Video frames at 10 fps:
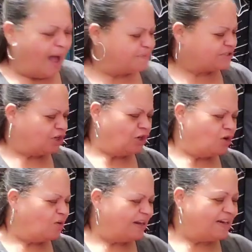
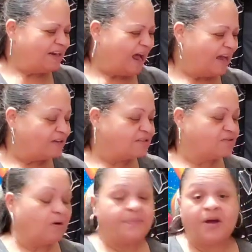Absolutely not.
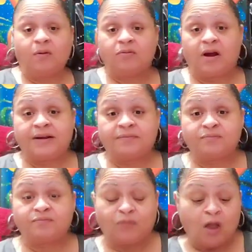Scorpio, run.
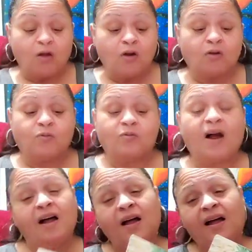
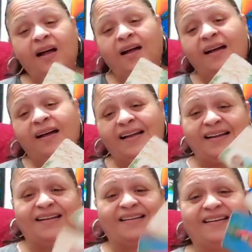
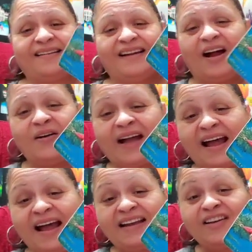Run!
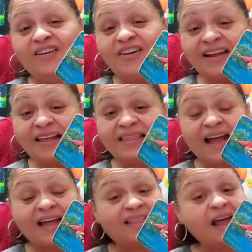Okay, look at
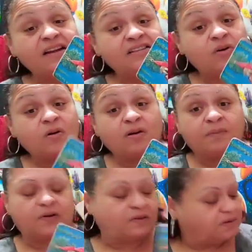that. That is
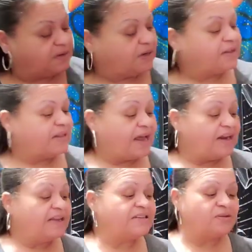horrible.
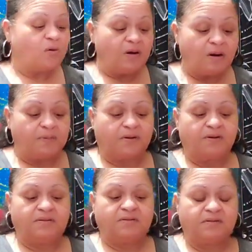That is
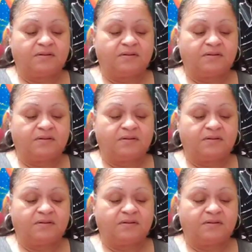horrible.